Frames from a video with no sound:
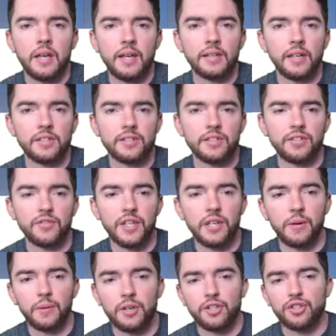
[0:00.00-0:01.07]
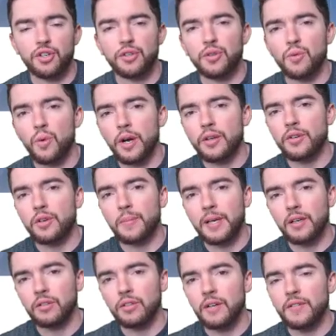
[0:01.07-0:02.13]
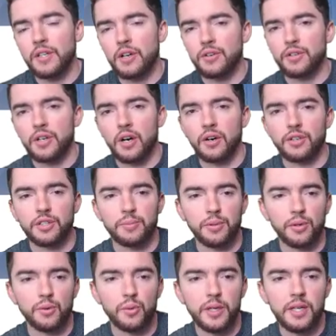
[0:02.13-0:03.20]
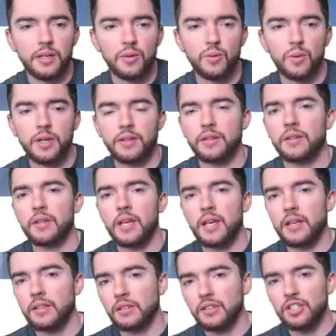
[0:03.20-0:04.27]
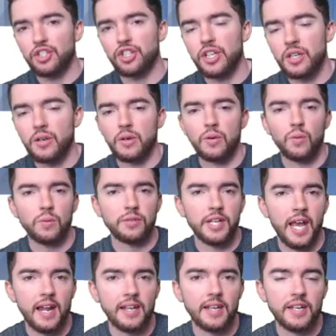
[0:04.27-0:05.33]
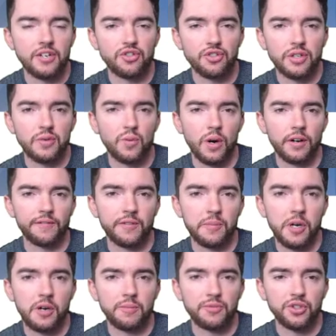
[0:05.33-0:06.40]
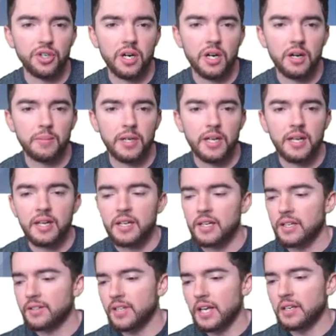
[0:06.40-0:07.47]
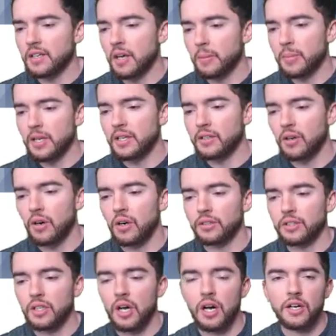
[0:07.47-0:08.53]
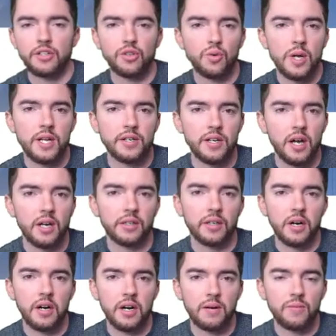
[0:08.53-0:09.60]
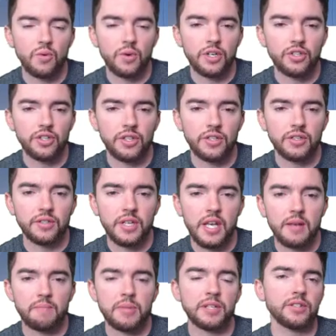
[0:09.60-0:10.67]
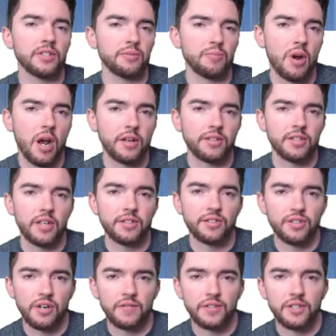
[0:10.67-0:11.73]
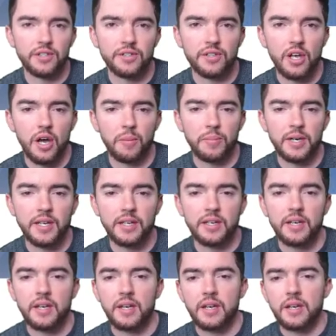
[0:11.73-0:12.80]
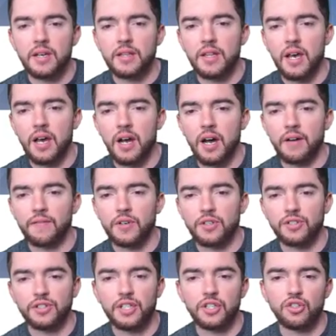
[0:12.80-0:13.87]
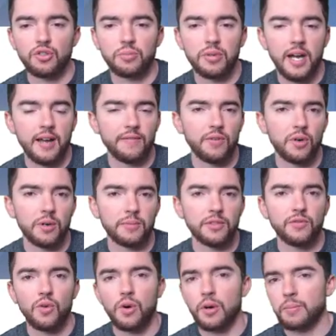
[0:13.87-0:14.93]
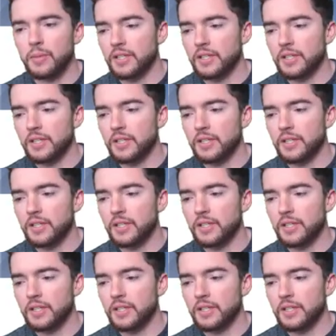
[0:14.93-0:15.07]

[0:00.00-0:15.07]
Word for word: Hey guys, in this video I'm going to show you where you can make $1,100 per week with a legit data entry work from home job. It's at a company called Conduent.com, which is a business process services company that offers digital platforms for